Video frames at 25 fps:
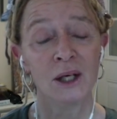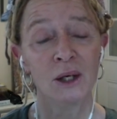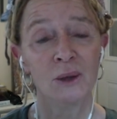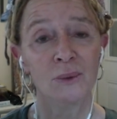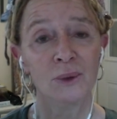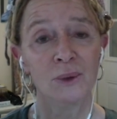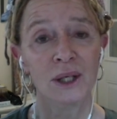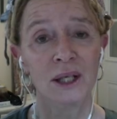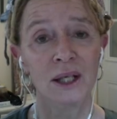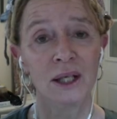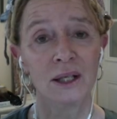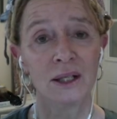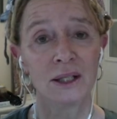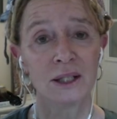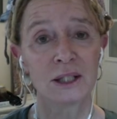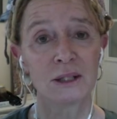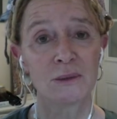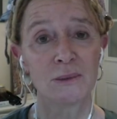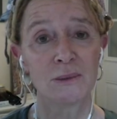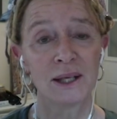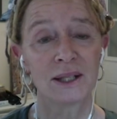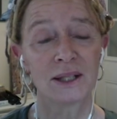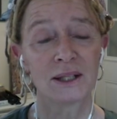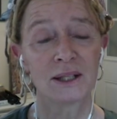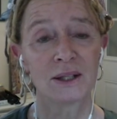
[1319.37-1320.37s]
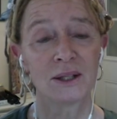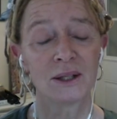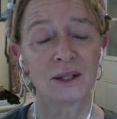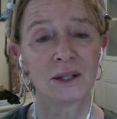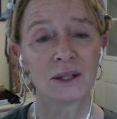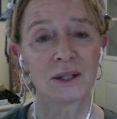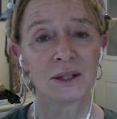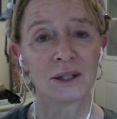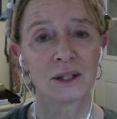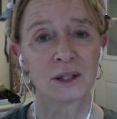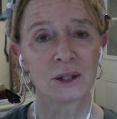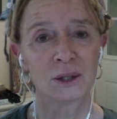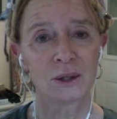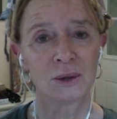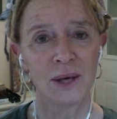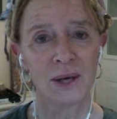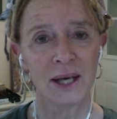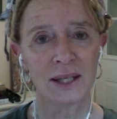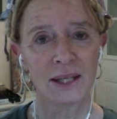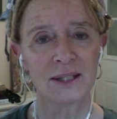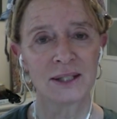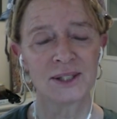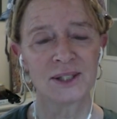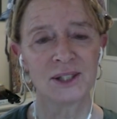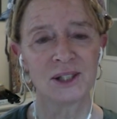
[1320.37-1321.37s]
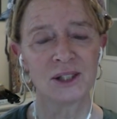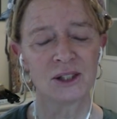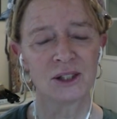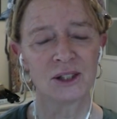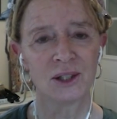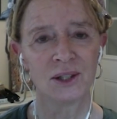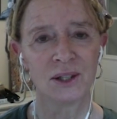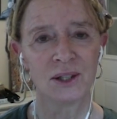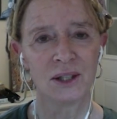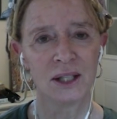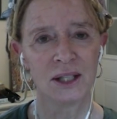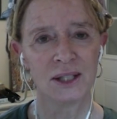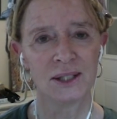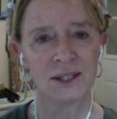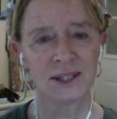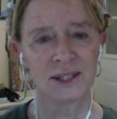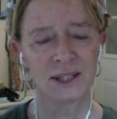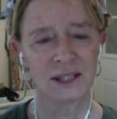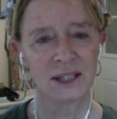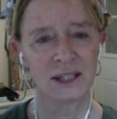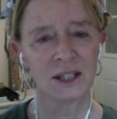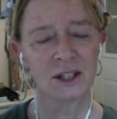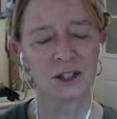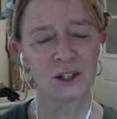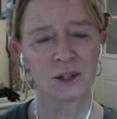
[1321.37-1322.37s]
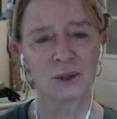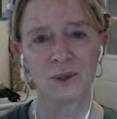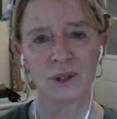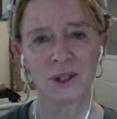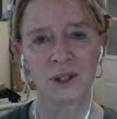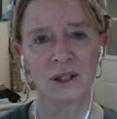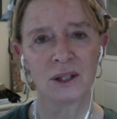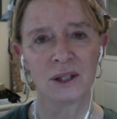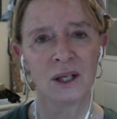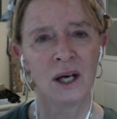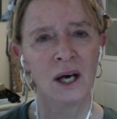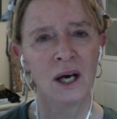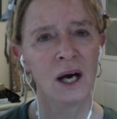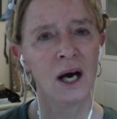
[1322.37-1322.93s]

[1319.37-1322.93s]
we needed to make the, the correct decision and then stick to it.